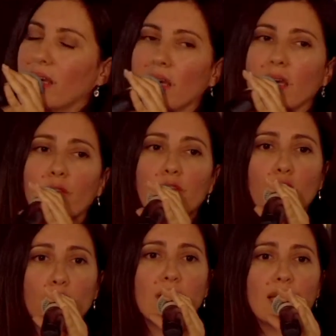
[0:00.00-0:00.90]
here, if
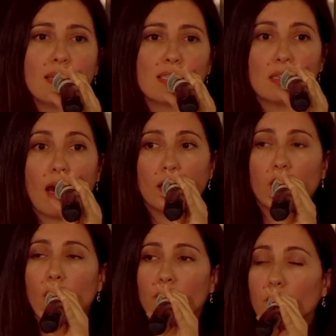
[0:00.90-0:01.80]
you really are
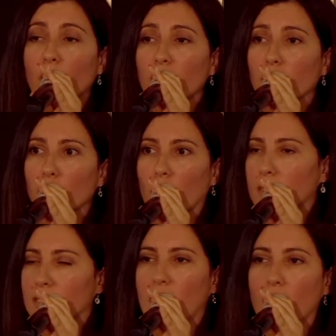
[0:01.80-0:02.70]
starting off, whether you are
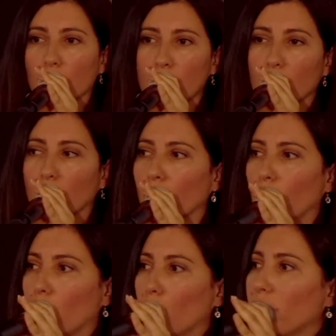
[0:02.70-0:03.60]
in sales or
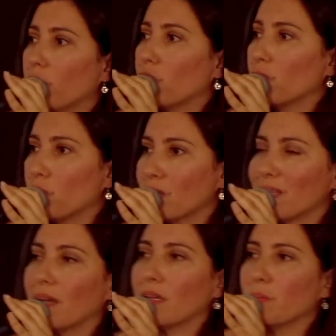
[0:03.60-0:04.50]
whether you're
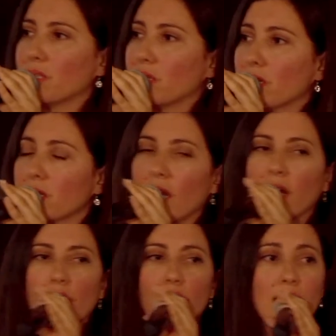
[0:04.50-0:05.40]
starting a business,
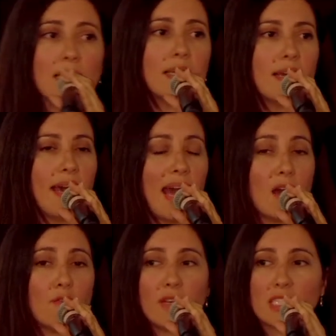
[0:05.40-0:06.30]
really
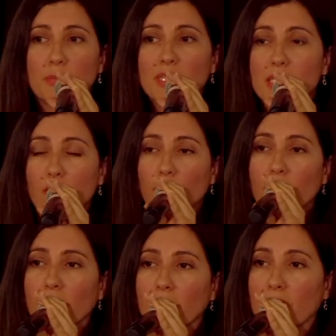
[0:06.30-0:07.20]
have a
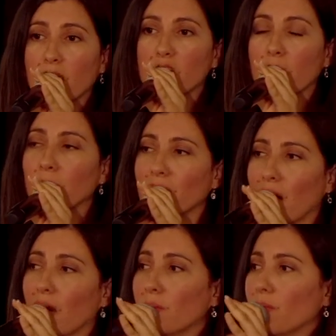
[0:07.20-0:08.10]
specific niche and
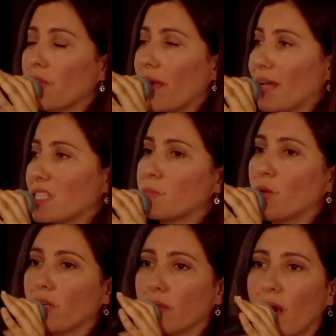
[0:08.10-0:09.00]
become the
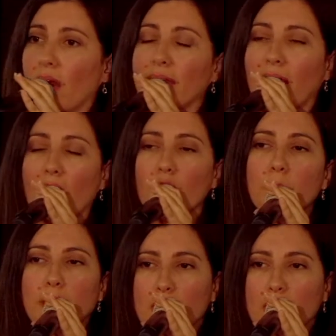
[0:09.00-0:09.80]
expert in that, and have a